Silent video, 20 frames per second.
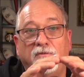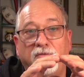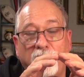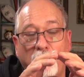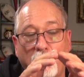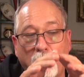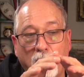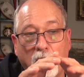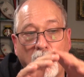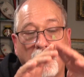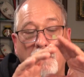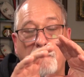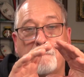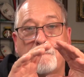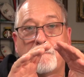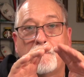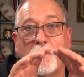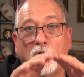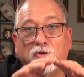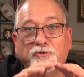for
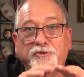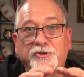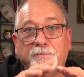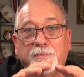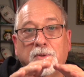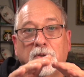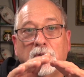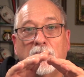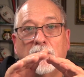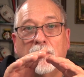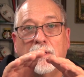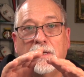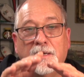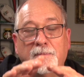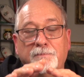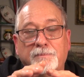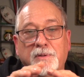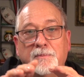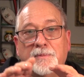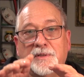multiple
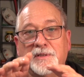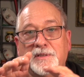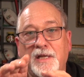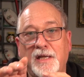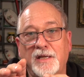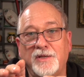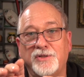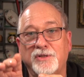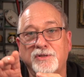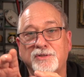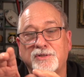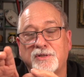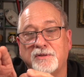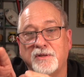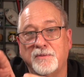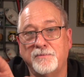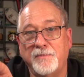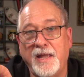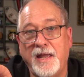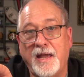implementations of
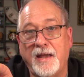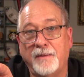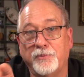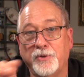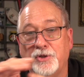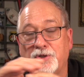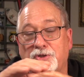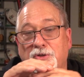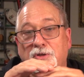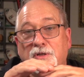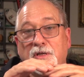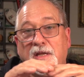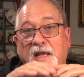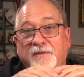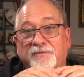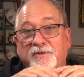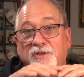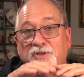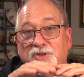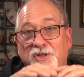the map. We shouldn't
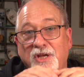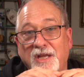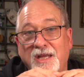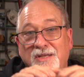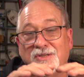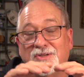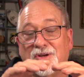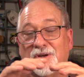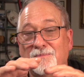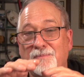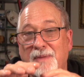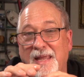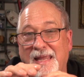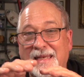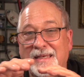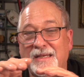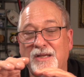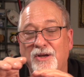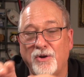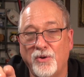have to change our
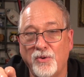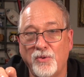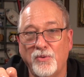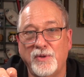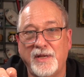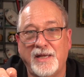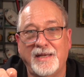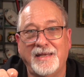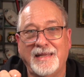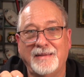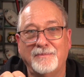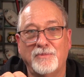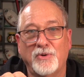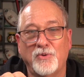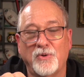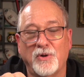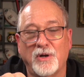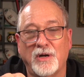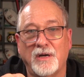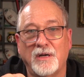main code
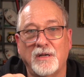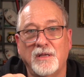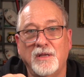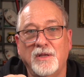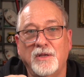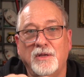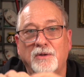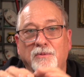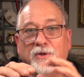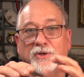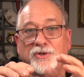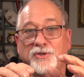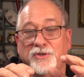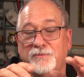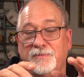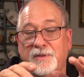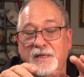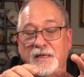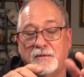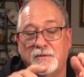anymore. We
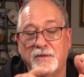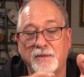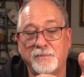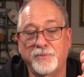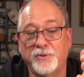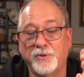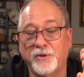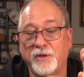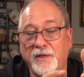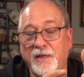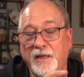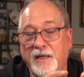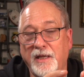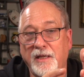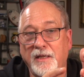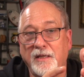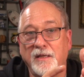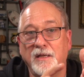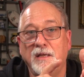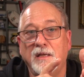should be able to put
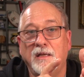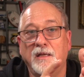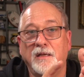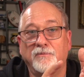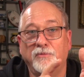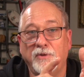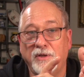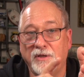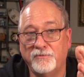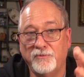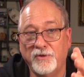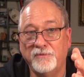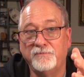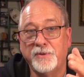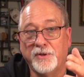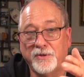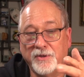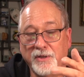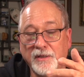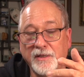a, we, we
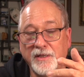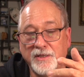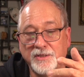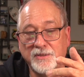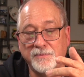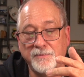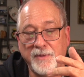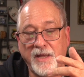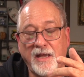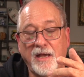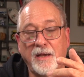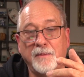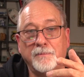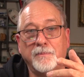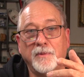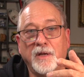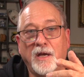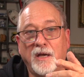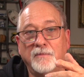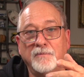build a list map,
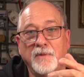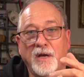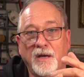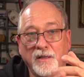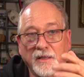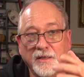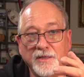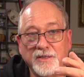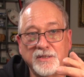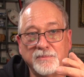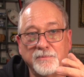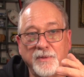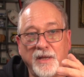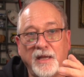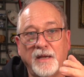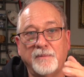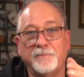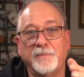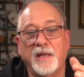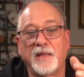a, a list
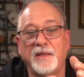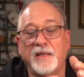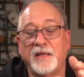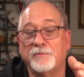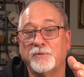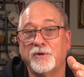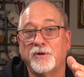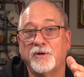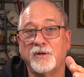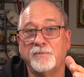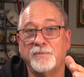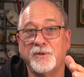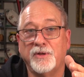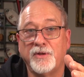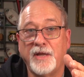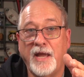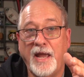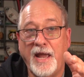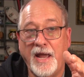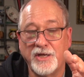map, and then we're going to build
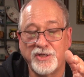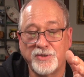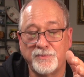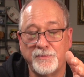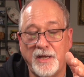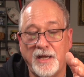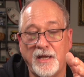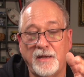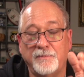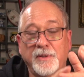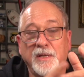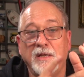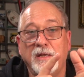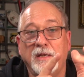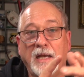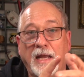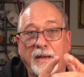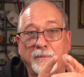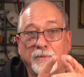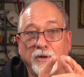a hash map,
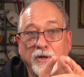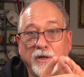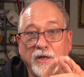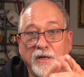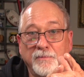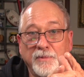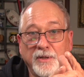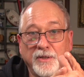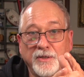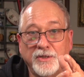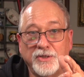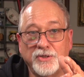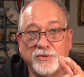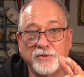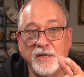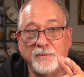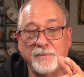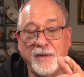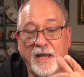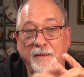and we're going to build a
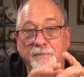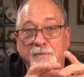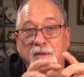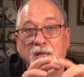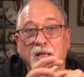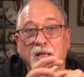tree map.